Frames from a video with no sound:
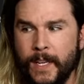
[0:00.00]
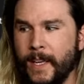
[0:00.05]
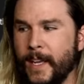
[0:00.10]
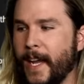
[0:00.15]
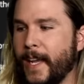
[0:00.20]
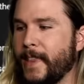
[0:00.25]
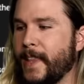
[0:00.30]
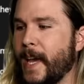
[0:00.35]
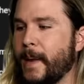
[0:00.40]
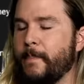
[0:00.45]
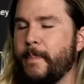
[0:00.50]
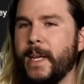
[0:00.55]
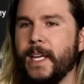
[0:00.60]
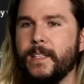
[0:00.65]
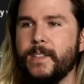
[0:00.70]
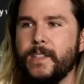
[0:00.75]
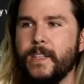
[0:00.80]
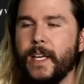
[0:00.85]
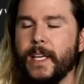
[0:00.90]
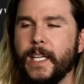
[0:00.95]
and that
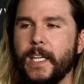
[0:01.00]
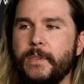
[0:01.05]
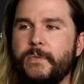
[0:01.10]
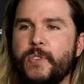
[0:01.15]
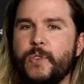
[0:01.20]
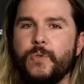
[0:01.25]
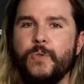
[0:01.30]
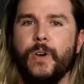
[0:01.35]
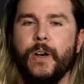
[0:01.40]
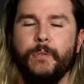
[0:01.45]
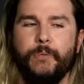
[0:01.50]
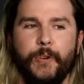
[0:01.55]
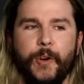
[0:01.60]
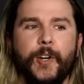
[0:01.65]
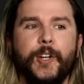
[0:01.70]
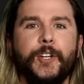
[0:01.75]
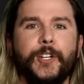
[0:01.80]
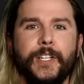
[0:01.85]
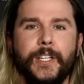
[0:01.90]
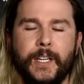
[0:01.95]
makes that gives you a very
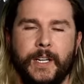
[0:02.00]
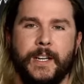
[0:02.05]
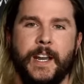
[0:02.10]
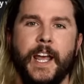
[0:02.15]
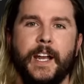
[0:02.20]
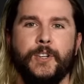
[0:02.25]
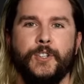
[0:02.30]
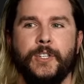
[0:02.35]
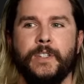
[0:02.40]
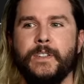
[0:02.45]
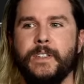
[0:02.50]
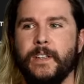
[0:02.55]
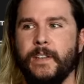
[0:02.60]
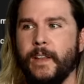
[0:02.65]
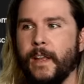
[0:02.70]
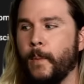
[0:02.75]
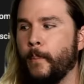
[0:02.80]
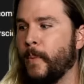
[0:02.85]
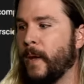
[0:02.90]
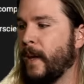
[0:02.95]
good connection to
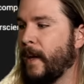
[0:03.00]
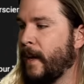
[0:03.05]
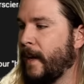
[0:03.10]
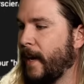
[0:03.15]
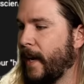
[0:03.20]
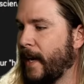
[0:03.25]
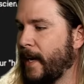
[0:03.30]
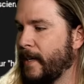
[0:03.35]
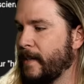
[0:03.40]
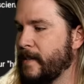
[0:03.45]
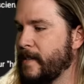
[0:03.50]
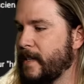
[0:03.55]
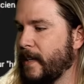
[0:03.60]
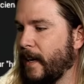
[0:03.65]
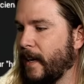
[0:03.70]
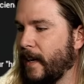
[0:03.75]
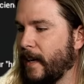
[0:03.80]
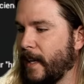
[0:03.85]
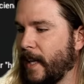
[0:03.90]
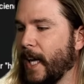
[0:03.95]
them, and
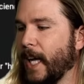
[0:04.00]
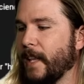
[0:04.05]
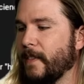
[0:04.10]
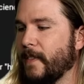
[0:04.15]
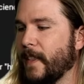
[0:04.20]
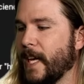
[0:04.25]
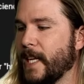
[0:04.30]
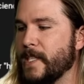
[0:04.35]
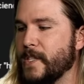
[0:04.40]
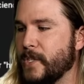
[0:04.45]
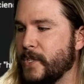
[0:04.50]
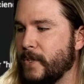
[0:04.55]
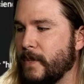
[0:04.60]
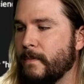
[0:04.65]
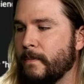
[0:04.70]
uh, that's